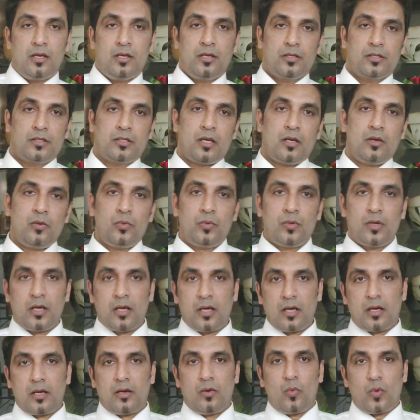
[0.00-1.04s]
So
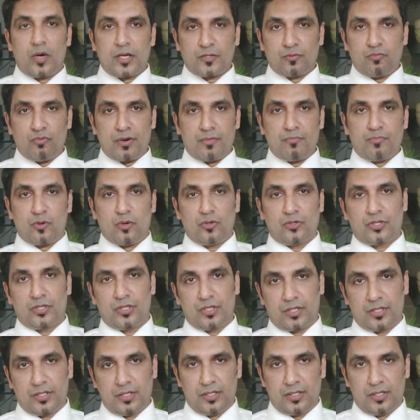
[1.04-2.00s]
what is more important,